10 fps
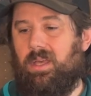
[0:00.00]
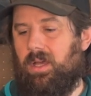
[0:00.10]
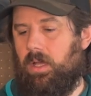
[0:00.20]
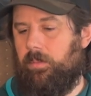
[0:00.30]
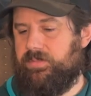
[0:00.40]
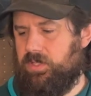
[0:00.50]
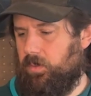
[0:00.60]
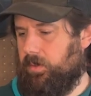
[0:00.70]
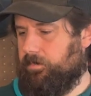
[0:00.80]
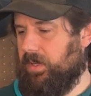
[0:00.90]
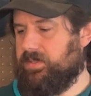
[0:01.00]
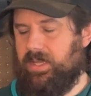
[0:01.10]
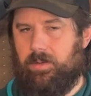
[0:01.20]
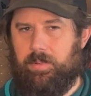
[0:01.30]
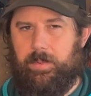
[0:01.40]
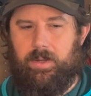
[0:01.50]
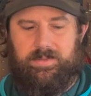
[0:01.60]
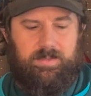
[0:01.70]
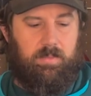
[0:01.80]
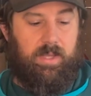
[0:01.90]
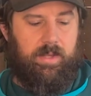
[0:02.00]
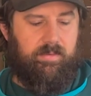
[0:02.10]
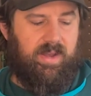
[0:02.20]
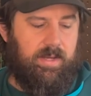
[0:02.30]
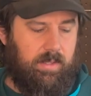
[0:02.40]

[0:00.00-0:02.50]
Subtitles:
So I was kind of prepared with some light rain